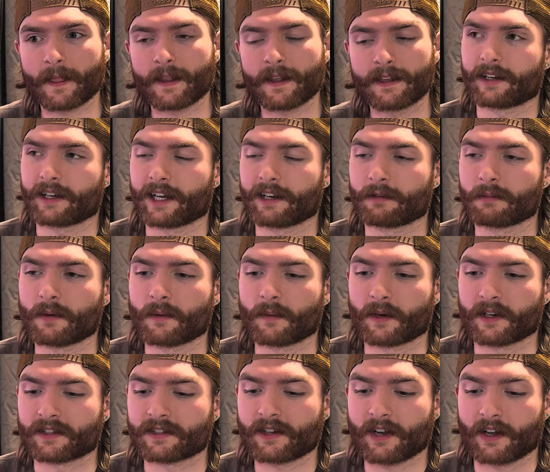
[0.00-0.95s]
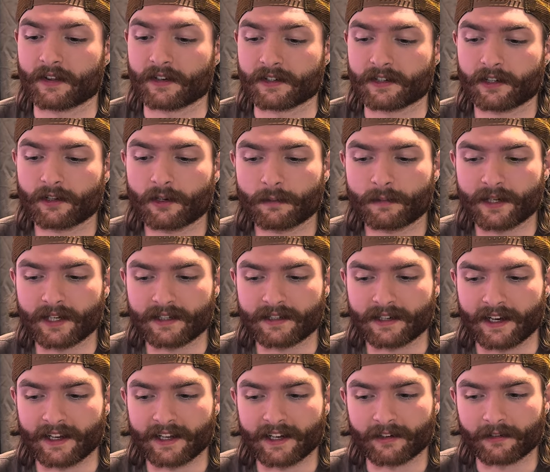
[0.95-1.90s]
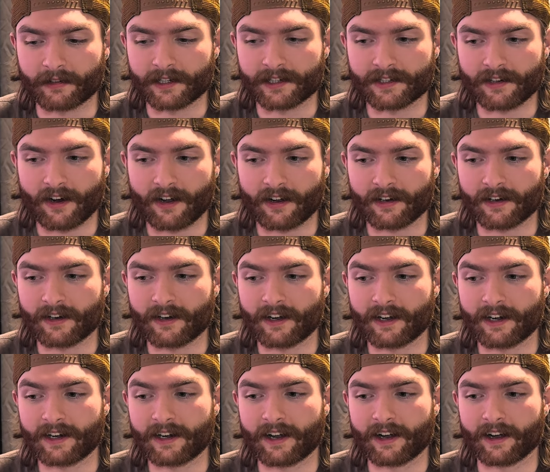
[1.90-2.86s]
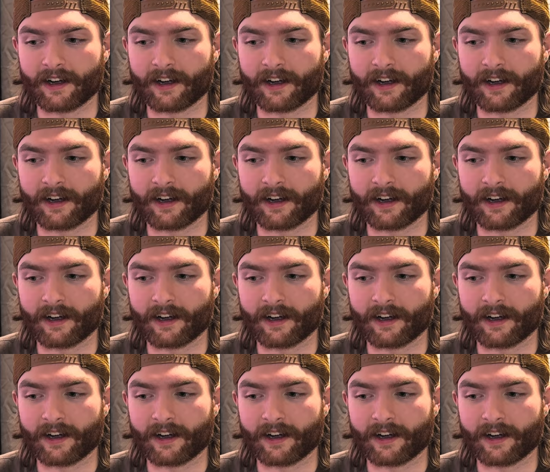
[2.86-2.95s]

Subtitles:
I can't remember what it's called. There's a little piece I need to resolder on.